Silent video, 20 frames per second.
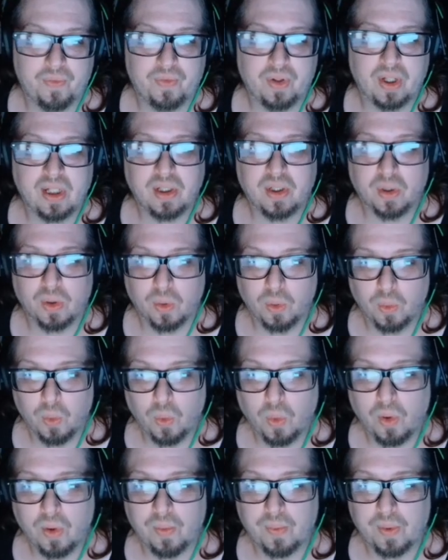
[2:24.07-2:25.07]

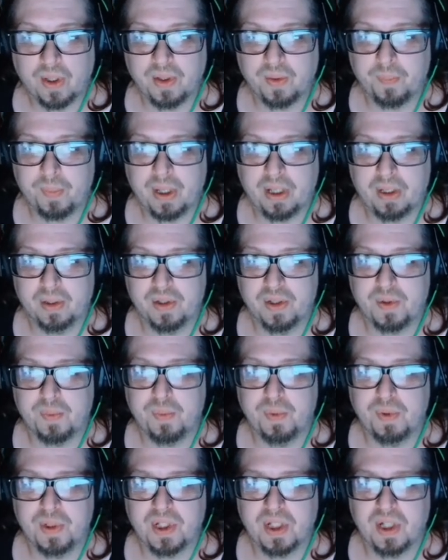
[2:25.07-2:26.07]
lore around the Perilous
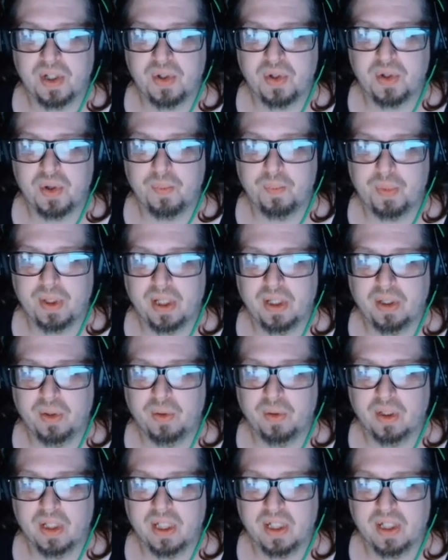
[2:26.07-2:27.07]
Moons dungeon being
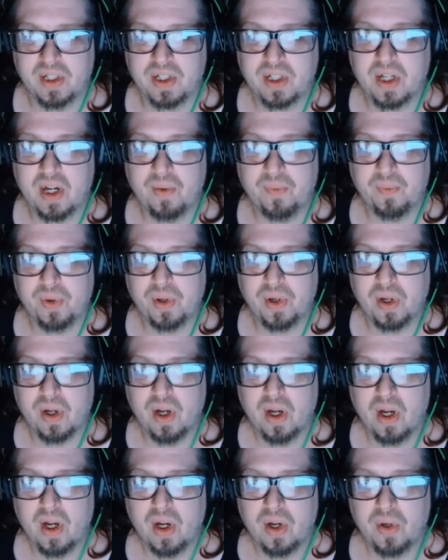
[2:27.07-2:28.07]
newly discovered,
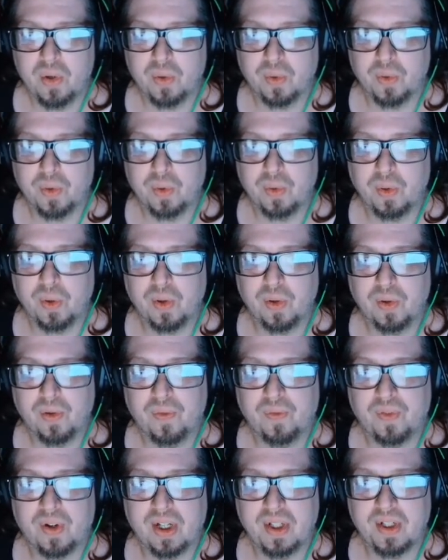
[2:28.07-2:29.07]
you'll no longer
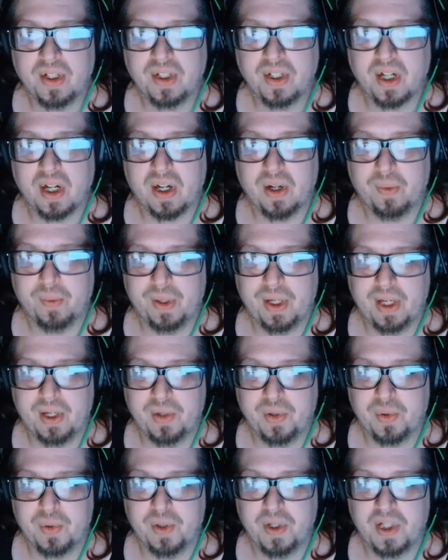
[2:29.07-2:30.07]
find the diary
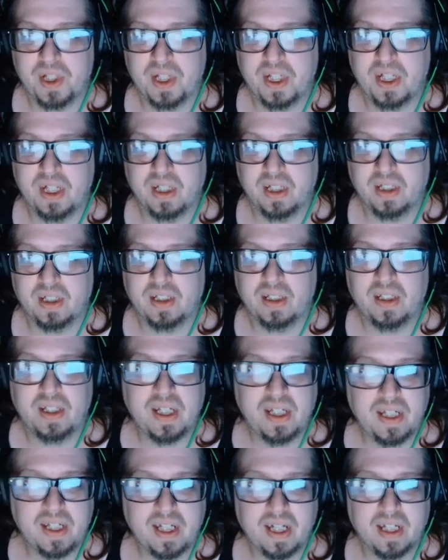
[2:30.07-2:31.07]
entries
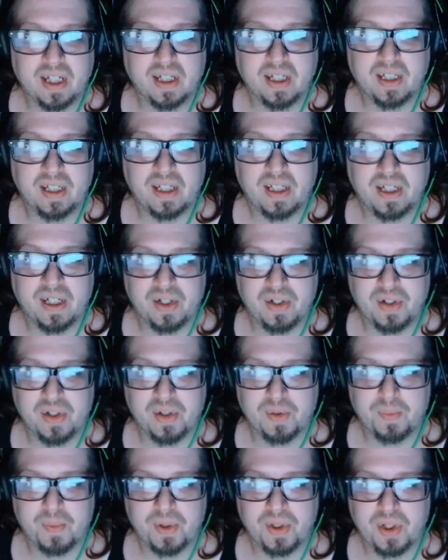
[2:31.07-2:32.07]
detailing the dungeon's
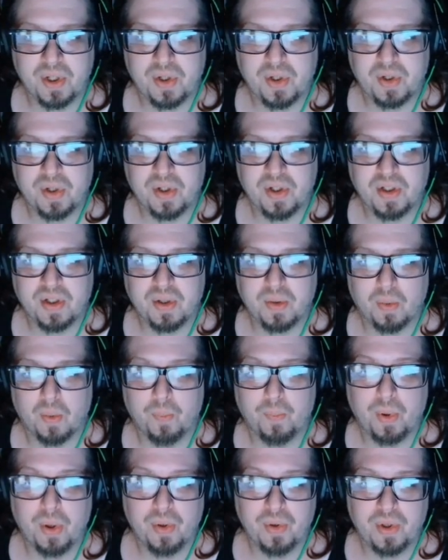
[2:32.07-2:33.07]
positions or
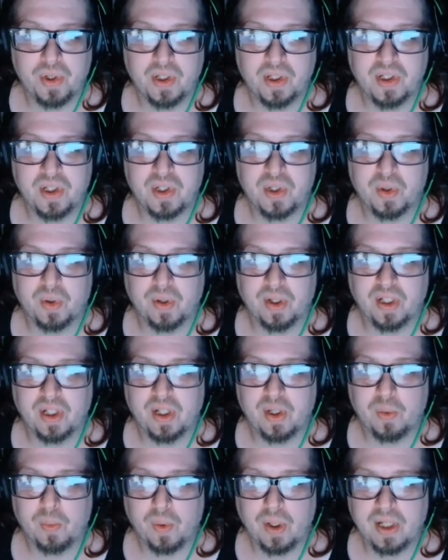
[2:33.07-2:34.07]
potions during the
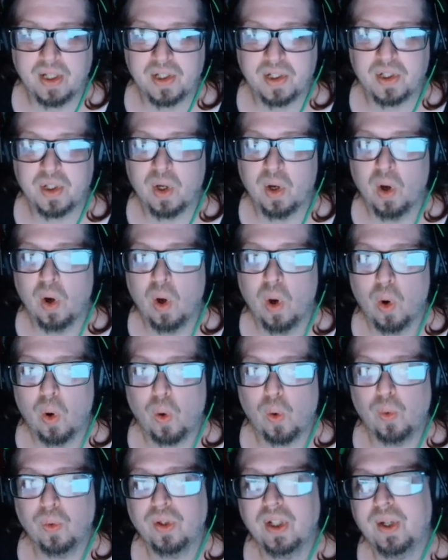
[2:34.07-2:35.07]
quest,
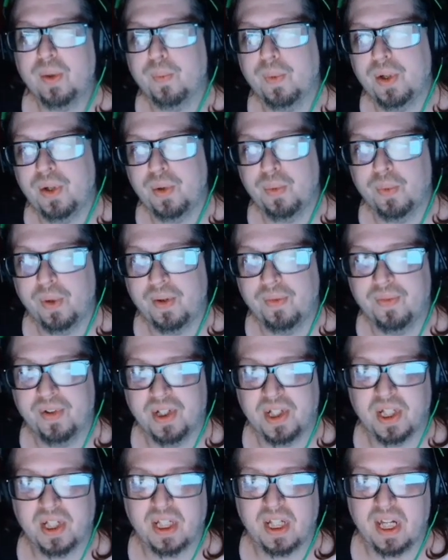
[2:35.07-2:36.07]
only when you
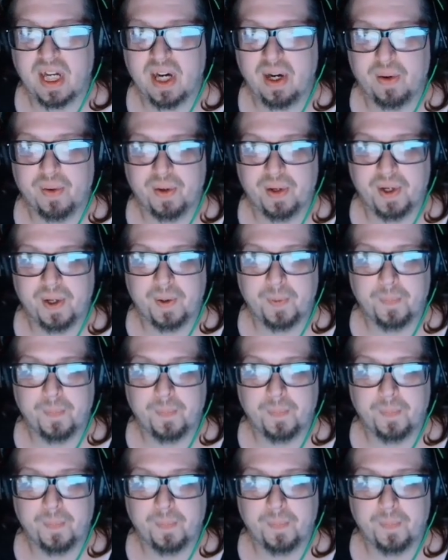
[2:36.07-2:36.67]
revisit the area.